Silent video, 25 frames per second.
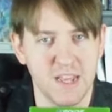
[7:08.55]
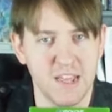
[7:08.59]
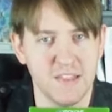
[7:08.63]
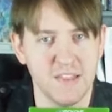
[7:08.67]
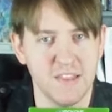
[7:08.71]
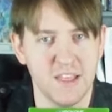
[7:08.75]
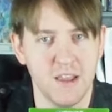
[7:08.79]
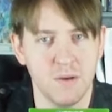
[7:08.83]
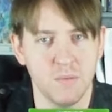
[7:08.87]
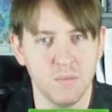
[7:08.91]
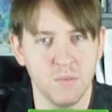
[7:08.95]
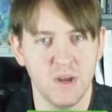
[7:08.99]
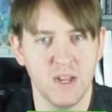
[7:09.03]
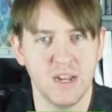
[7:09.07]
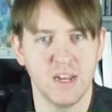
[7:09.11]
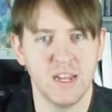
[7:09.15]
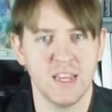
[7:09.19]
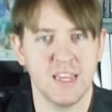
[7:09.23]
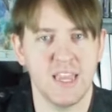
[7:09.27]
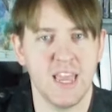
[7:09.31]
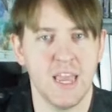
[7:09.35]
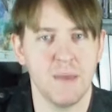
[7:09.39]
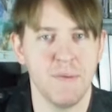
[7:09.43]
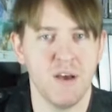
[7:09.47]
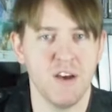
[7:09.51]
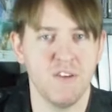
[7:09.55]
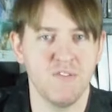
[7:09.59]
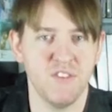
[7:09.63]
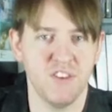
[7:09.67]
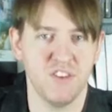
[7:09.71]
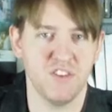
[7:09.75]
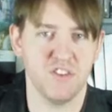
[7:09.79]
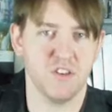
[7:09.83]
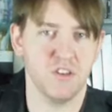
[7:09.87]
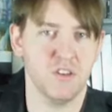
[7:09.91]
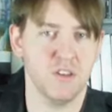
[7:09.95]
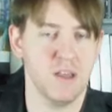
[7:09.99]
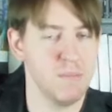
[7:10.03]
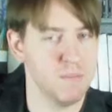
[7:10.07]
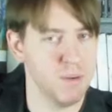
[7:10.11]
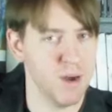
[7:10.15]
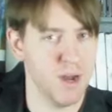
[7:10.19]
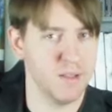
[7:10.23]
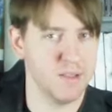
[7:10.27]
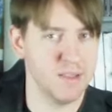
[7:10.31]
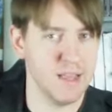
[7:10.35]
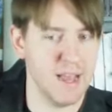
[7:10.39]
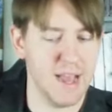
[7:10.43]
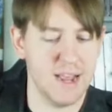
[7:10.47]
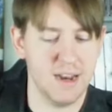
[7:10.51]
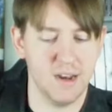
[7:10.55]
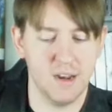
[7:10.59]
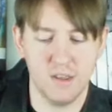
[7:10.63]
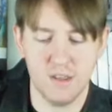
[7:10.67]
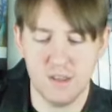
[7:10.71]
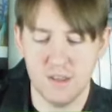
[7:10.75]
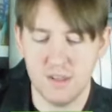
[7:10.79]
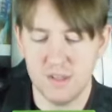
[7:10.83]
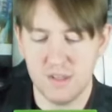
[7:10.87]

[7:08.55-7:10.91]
and then when it came out physical, I bought that.